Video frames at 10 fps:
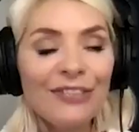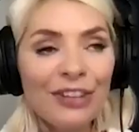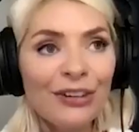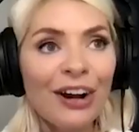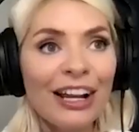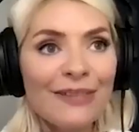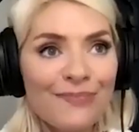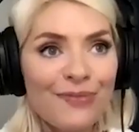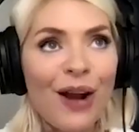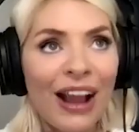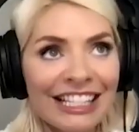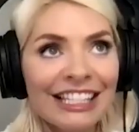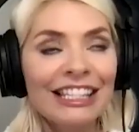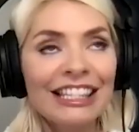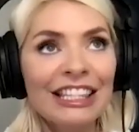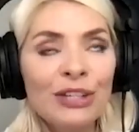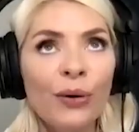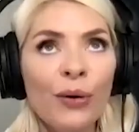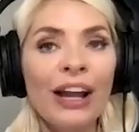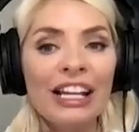If you can't embrace
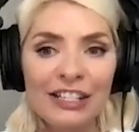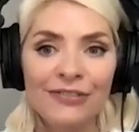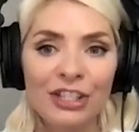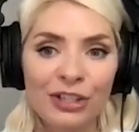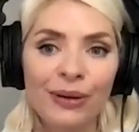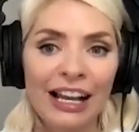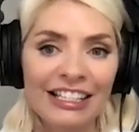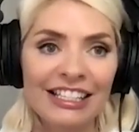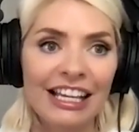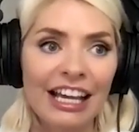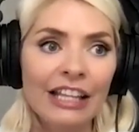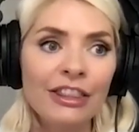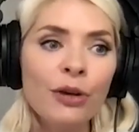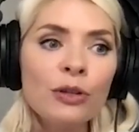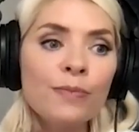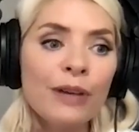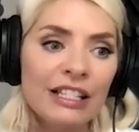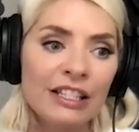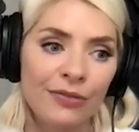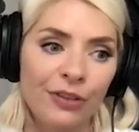your individuality and those
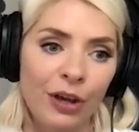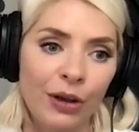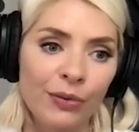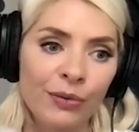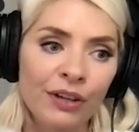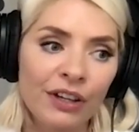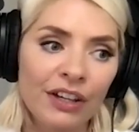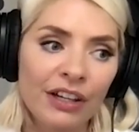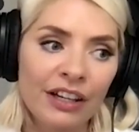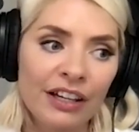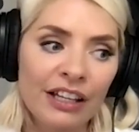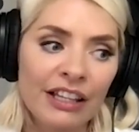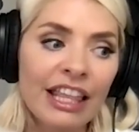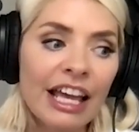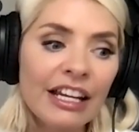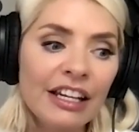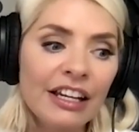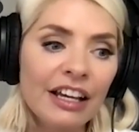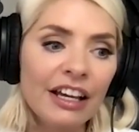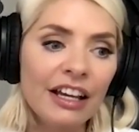bits of you, then
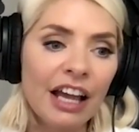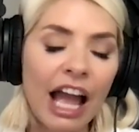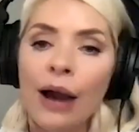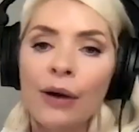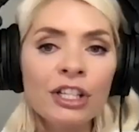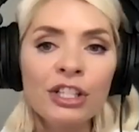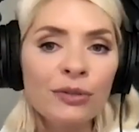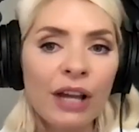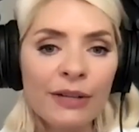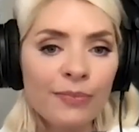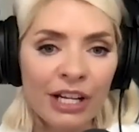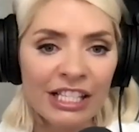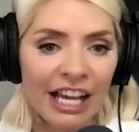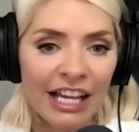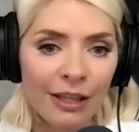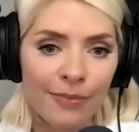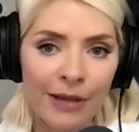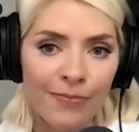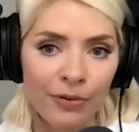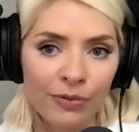how can you embrace that in other
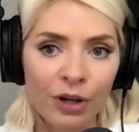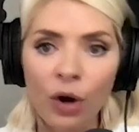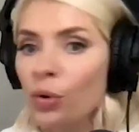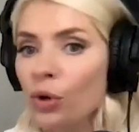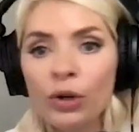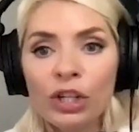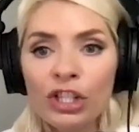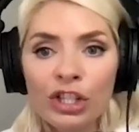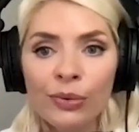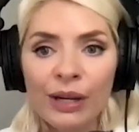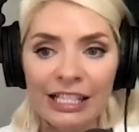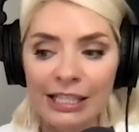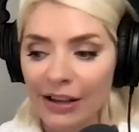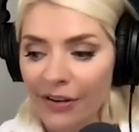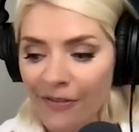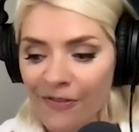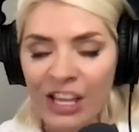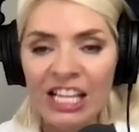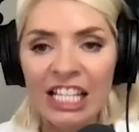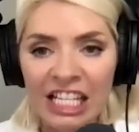people? All you're going to do is
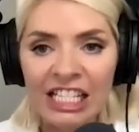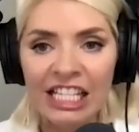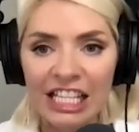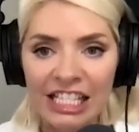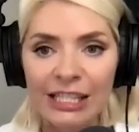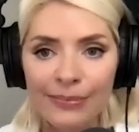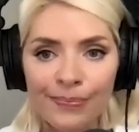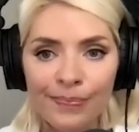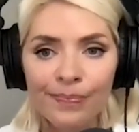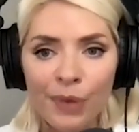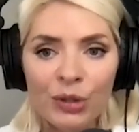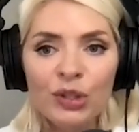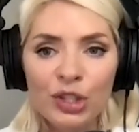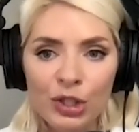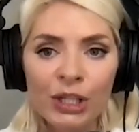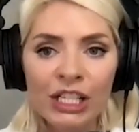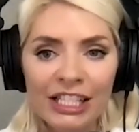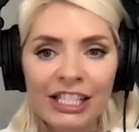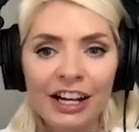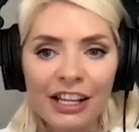feed into this
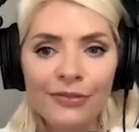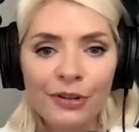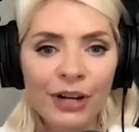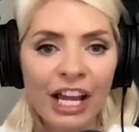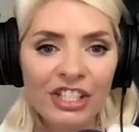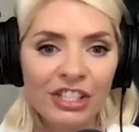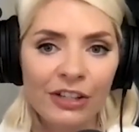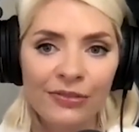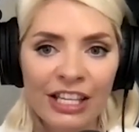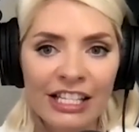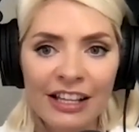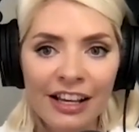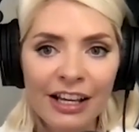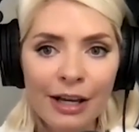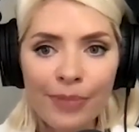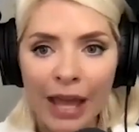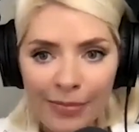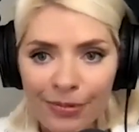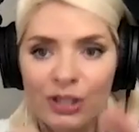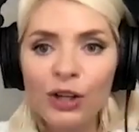monstrous kind of creation of this
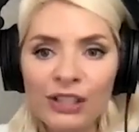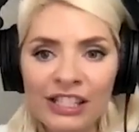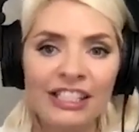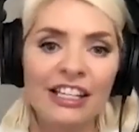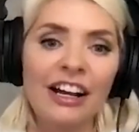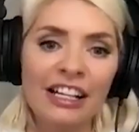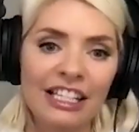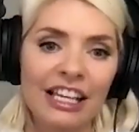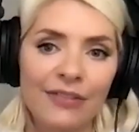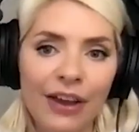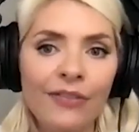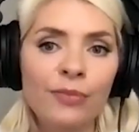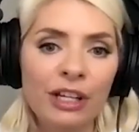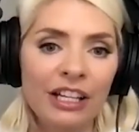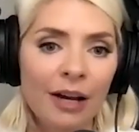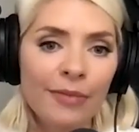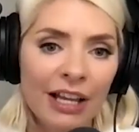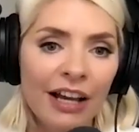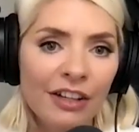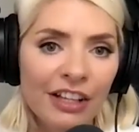paper doll society of everybody coming
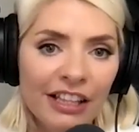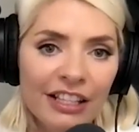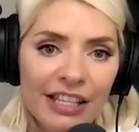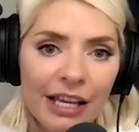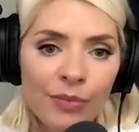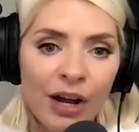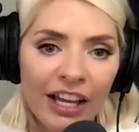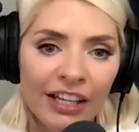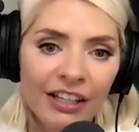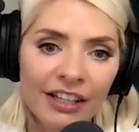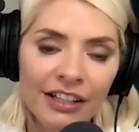out looking the same way.